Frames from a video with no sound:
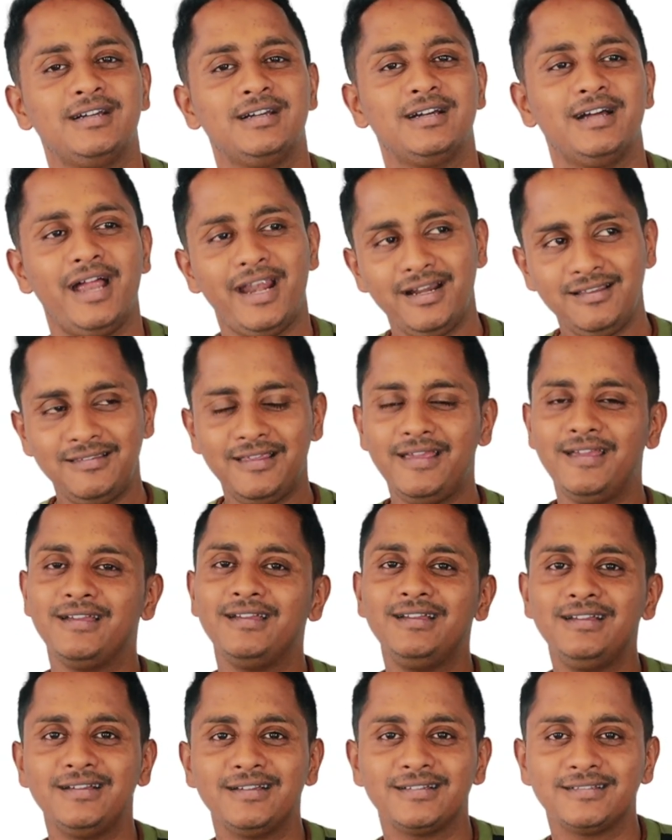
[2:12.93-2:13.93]
and
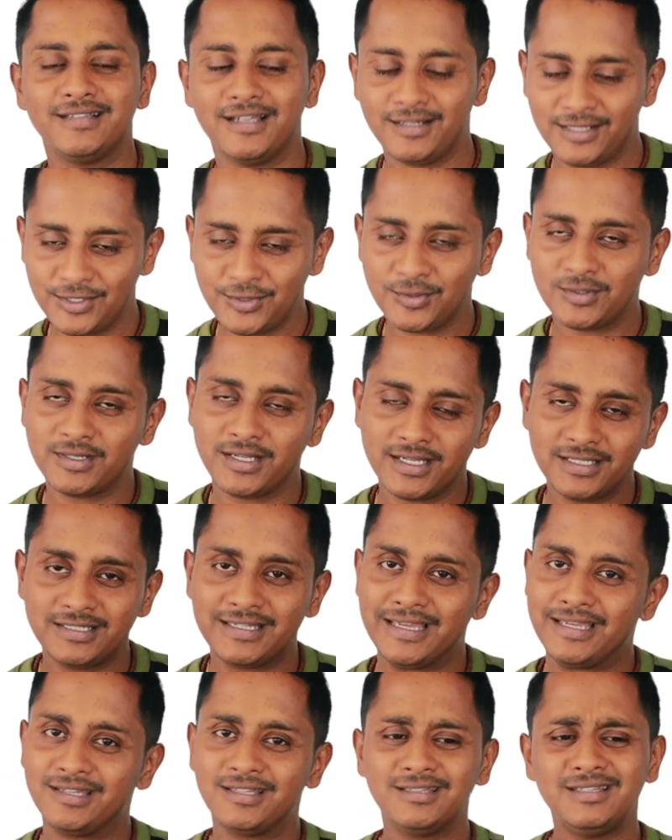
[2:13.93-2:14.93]
think that they should get
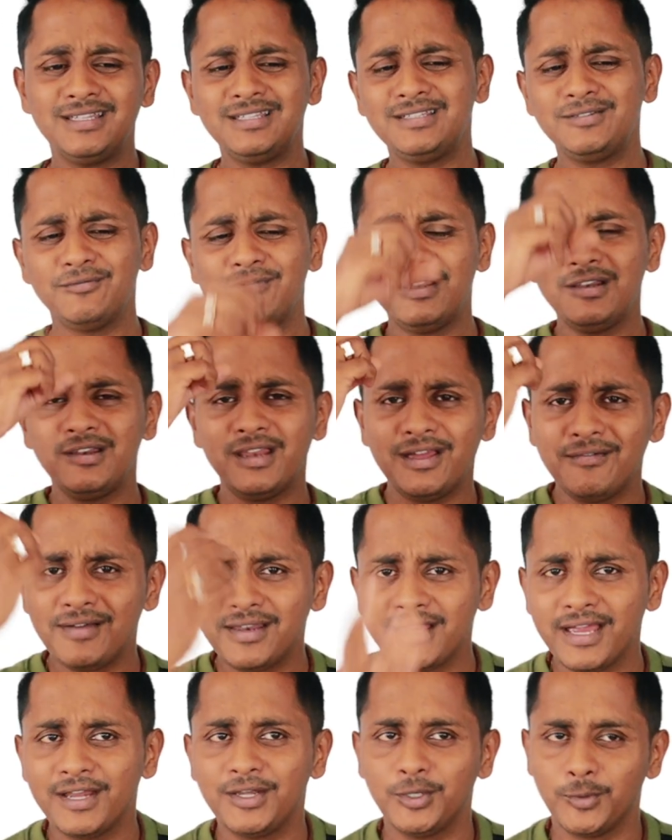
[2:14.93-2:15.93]
8. This will never
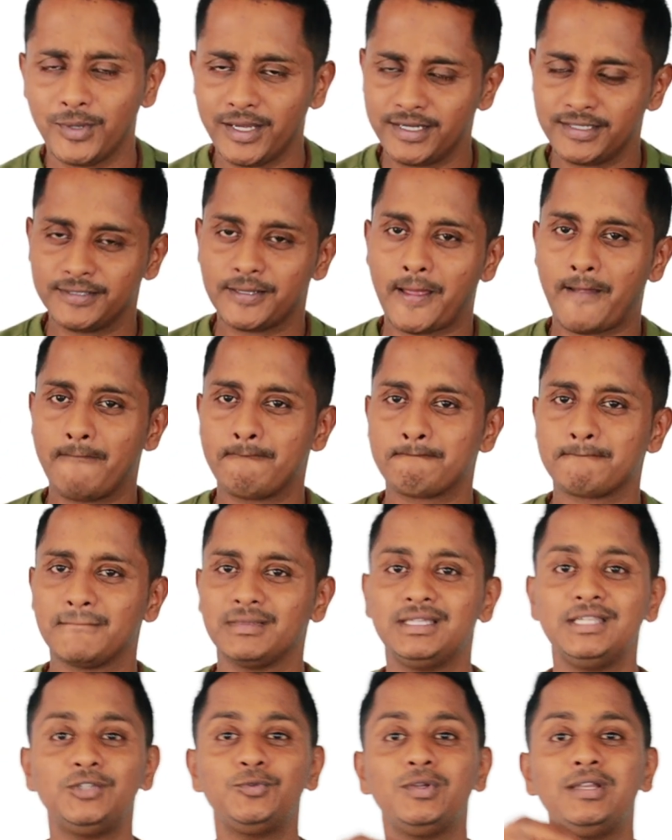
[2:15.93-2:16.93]
get you 8.
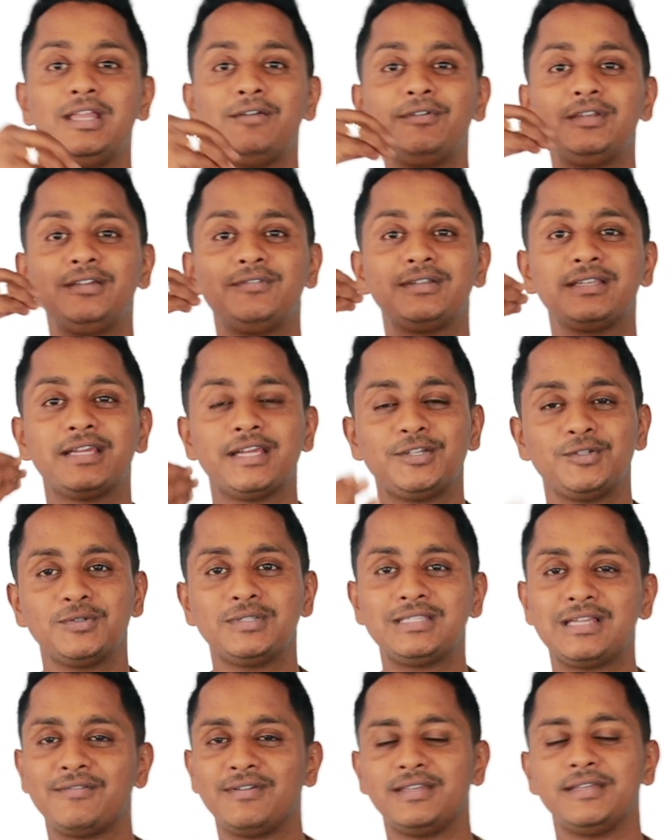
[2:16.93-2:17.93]
This will never even get you
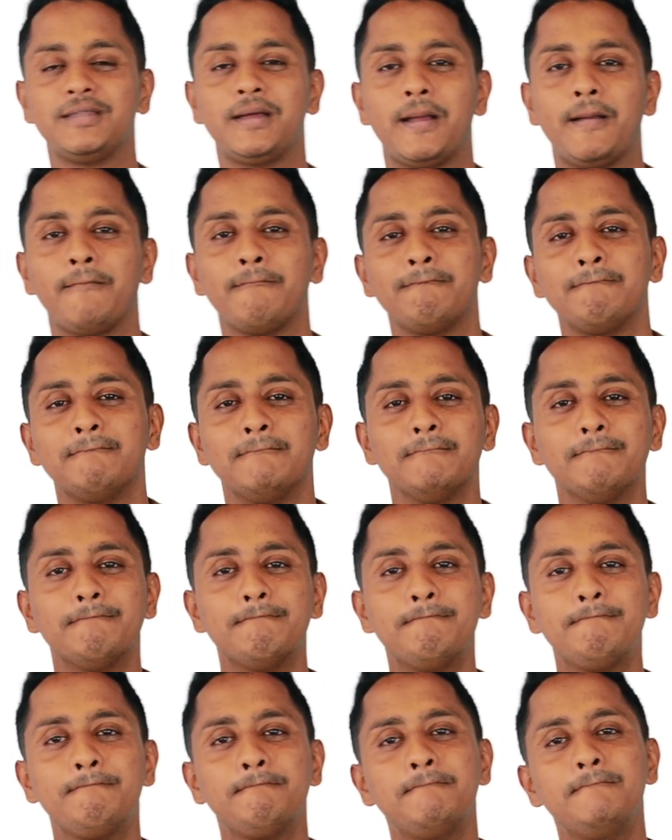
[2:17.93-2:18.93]
7.
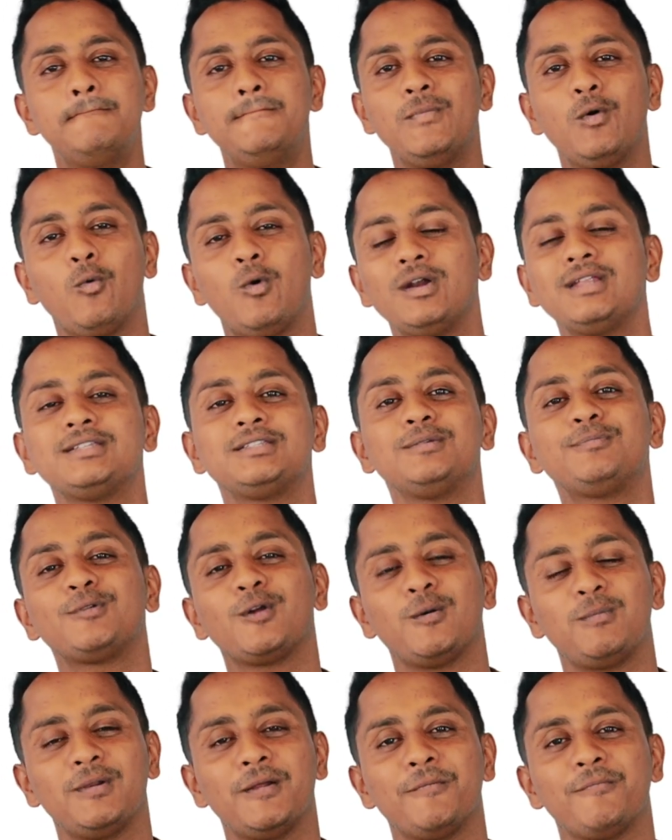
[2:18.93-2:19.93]
What is the
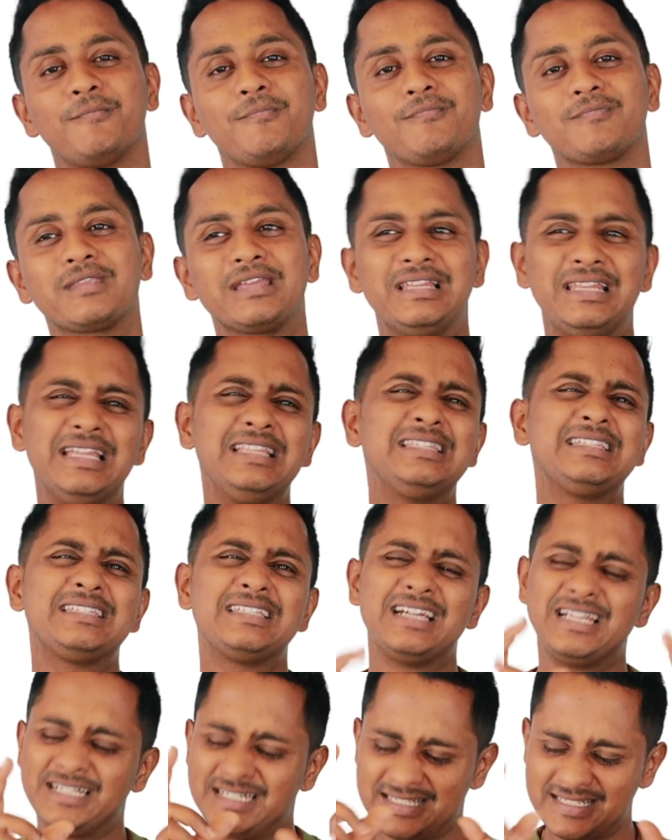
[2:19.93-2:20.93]
problem? Let's
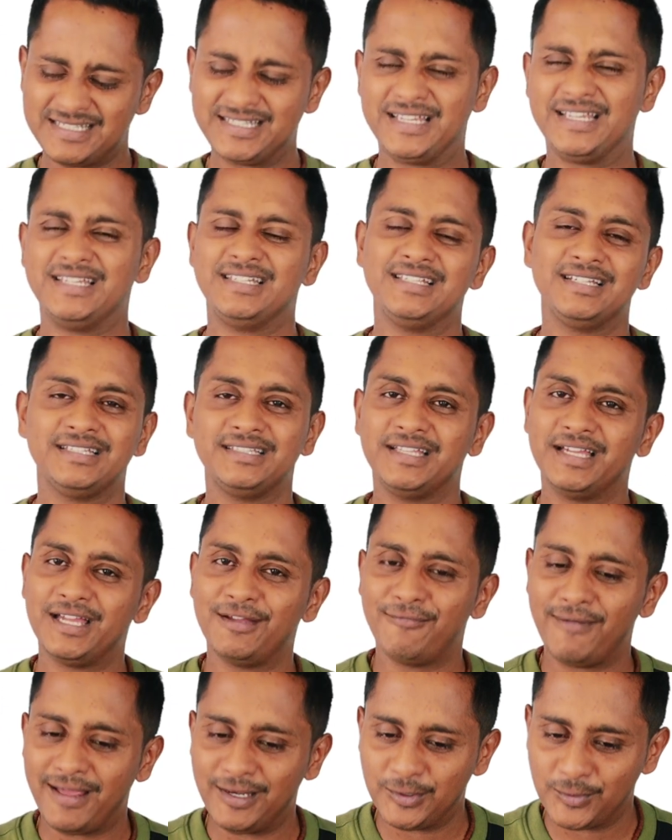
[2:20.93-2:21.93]
understand the
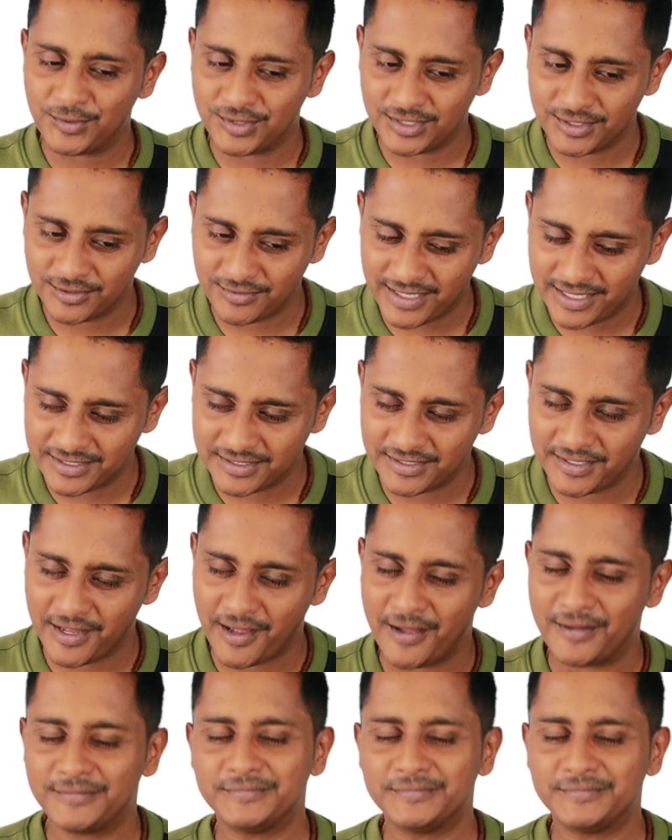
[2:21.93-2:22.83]
evaluation criteria.